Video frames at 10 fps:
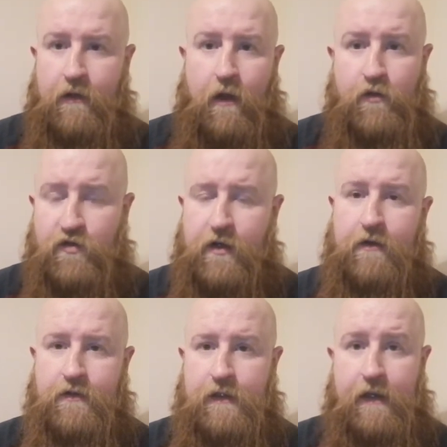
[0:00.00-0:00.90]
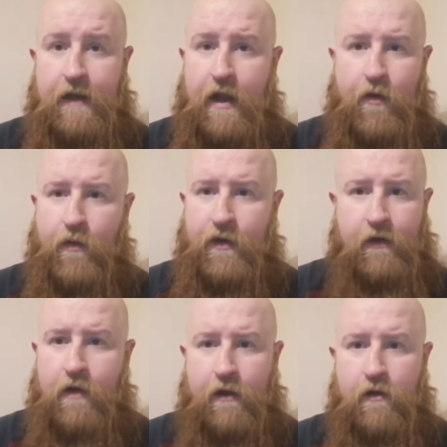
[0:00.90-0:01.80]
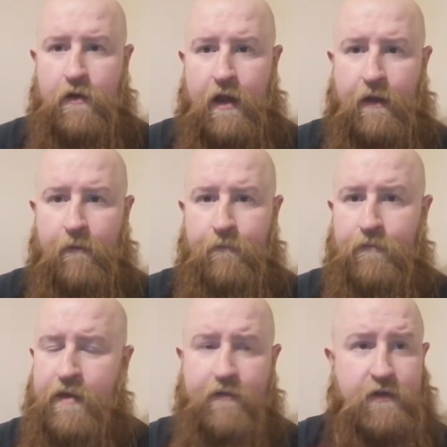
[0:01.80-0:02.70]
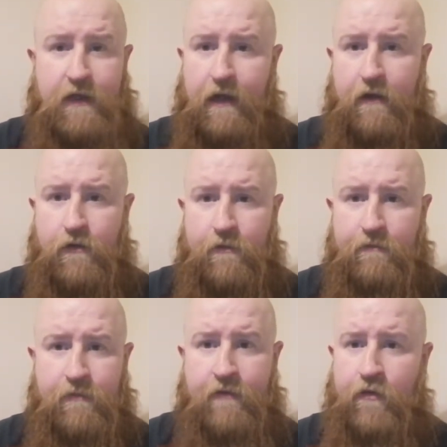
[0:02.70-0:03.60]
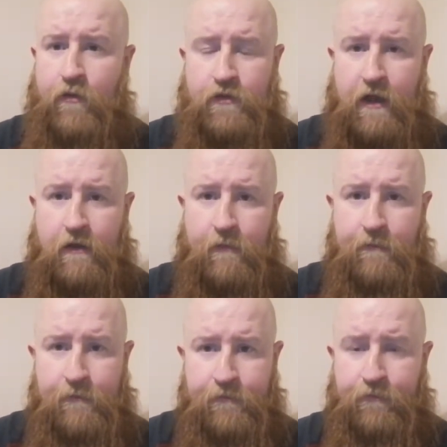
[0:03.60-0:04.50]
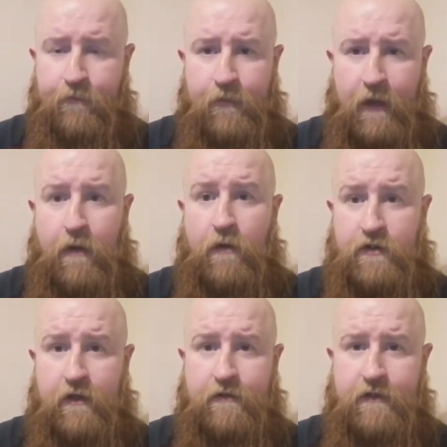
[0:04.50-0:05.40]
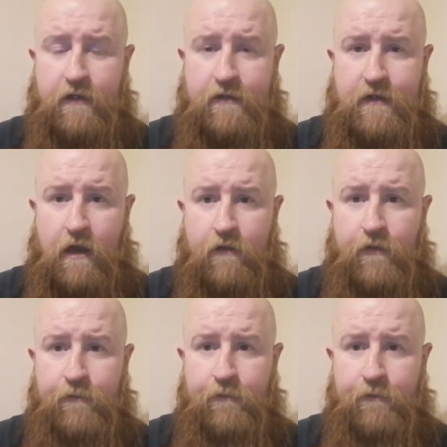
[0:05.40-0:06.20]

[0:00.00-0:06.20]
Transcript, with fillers: I was sick of seeing heroin and crack cocaine. Never taken them, never would take them, but I was sick of seeing the sight of them